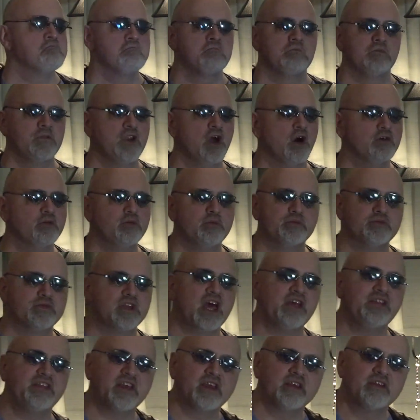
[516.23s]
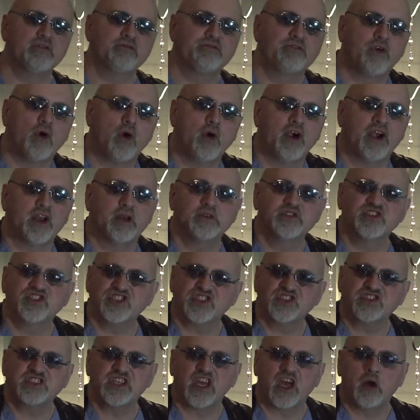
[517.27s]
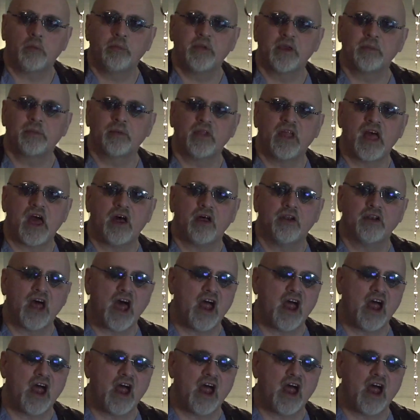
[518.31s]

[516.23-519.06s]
No, nothing for it. It was just to help people out.